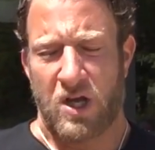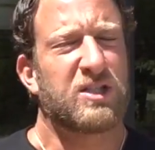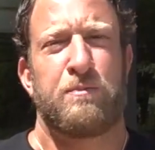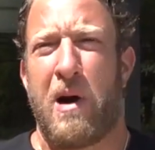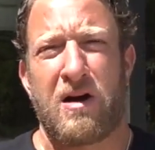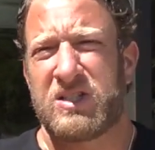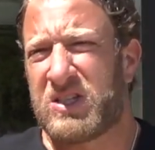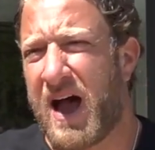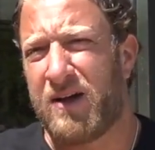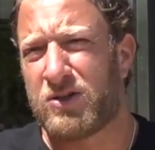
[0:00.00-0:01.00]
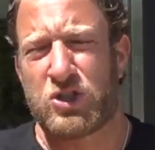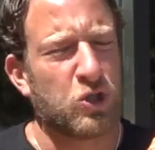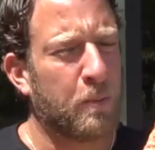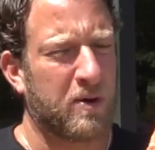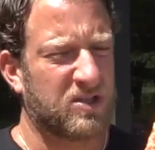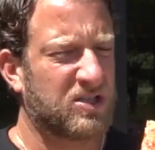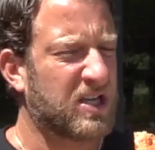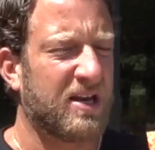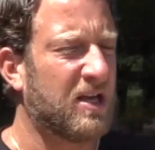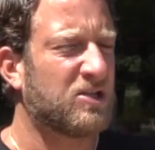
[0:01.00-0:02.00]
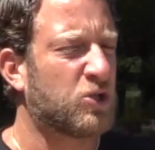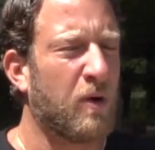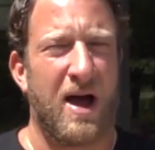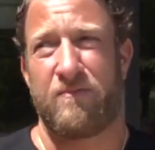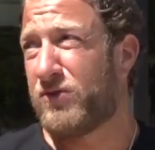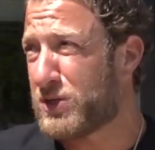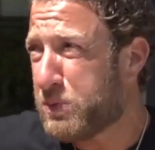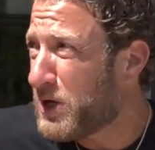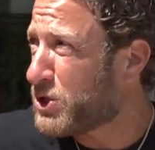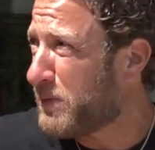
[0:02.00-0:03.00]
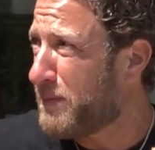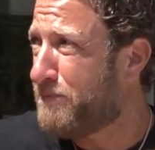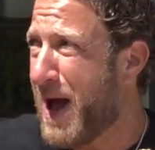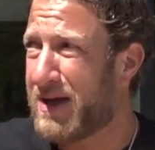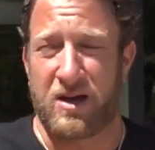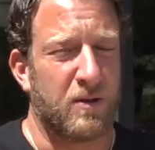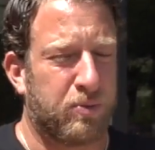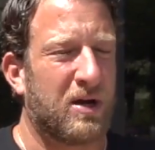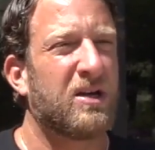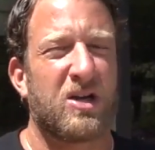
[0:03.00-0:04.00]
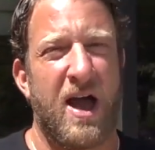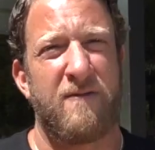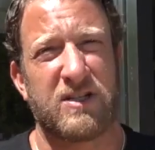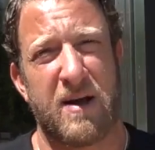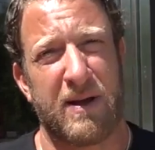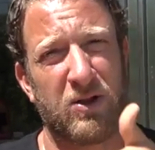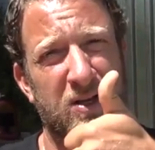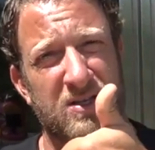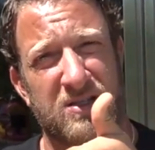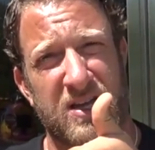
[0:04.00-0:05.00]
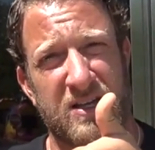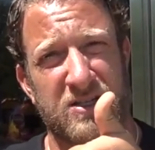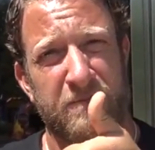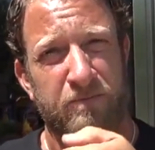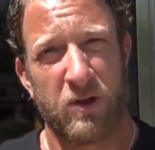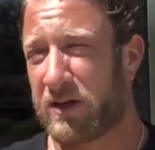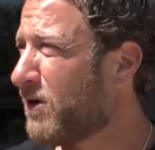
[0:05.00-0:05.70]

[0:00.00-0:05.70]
It's bar style, super skinny. Su uh, this place should be banging. The bro he, every time I look, he does this. Like